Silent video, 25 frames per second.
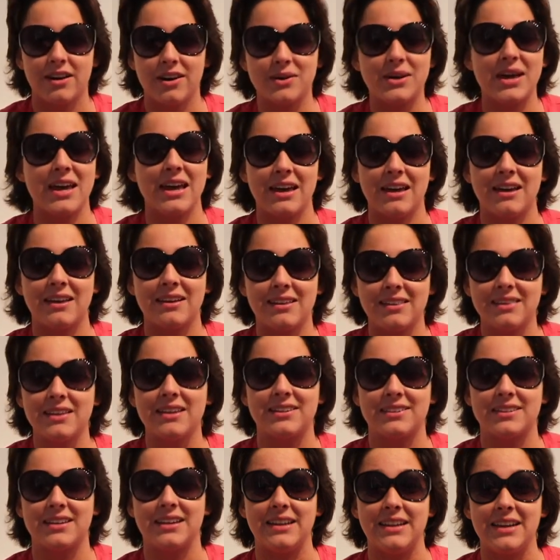Okay,
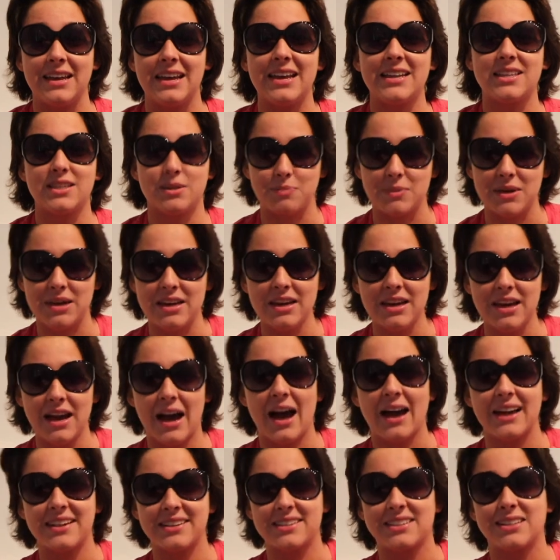listen, it's me.
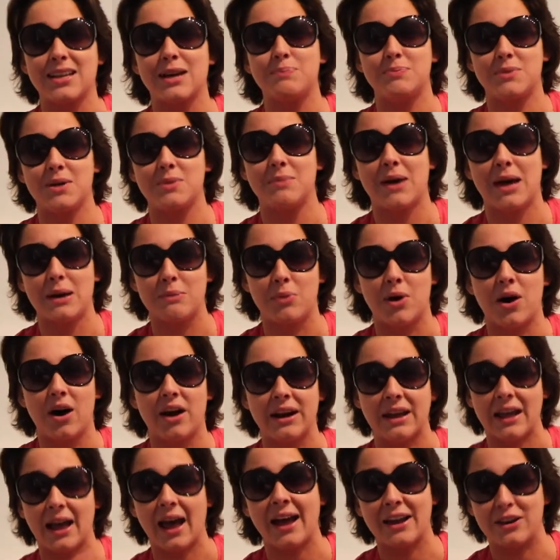I slept in my
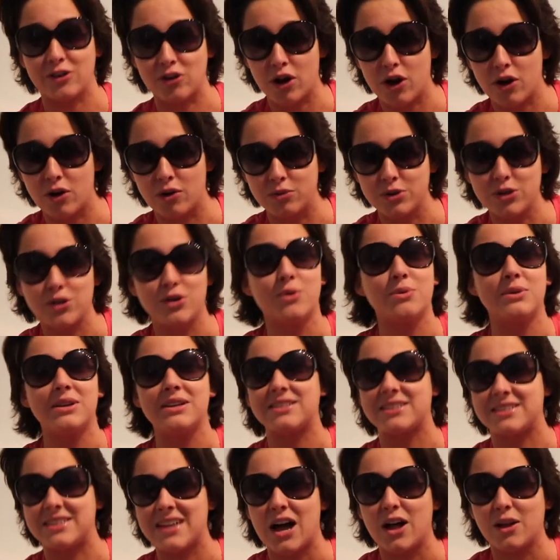body. I know. You don't
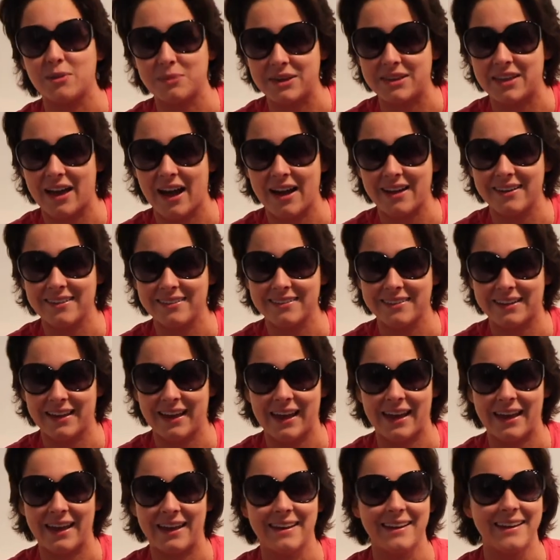need to tell me that,
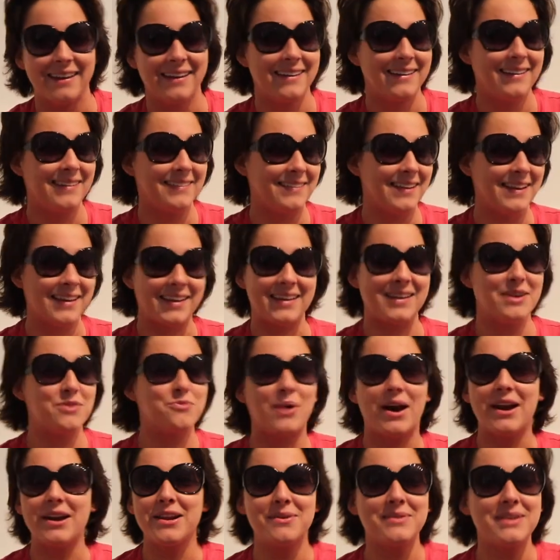okay? Like,
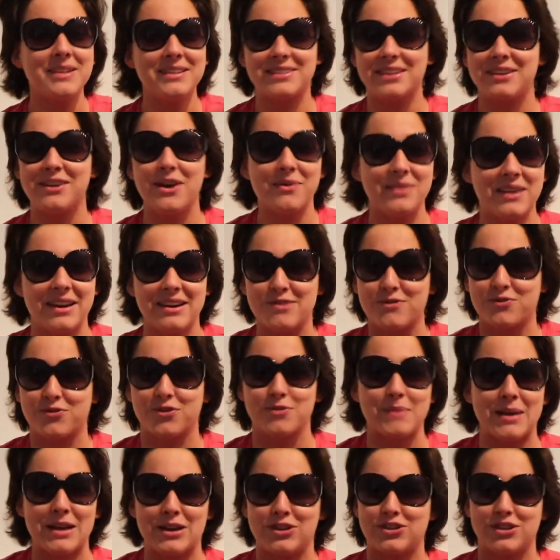why do you need to know that
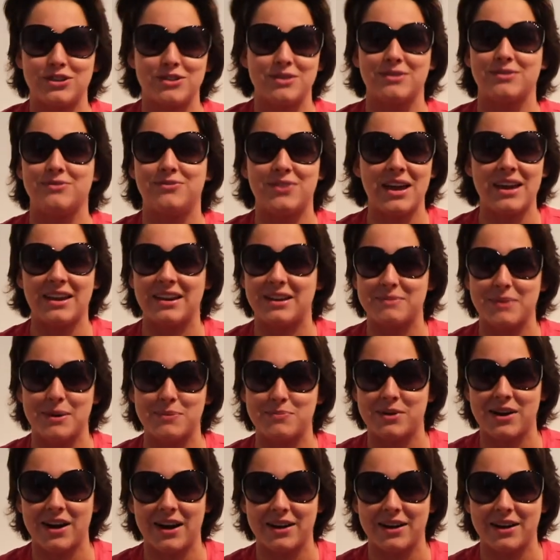information? You're invading my